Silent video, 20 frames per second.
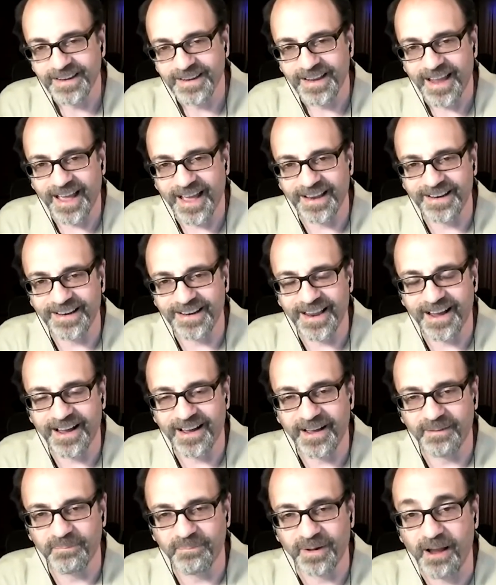And,
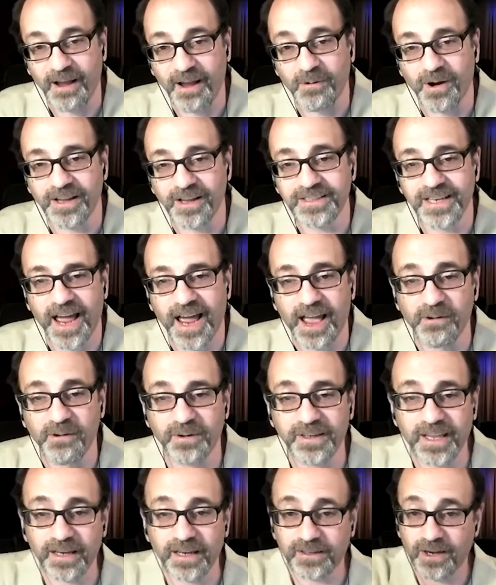uh, but I was, I
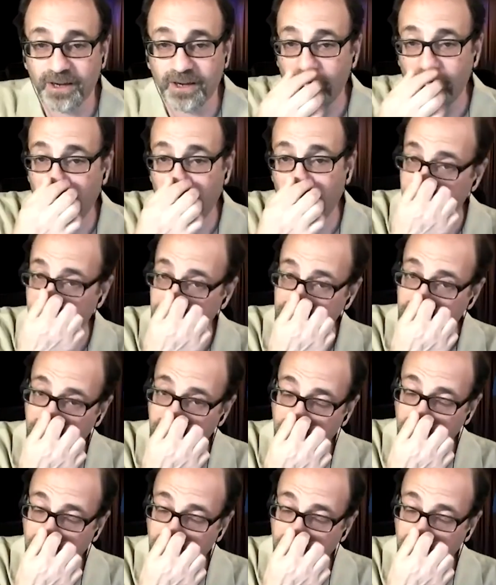would get calls.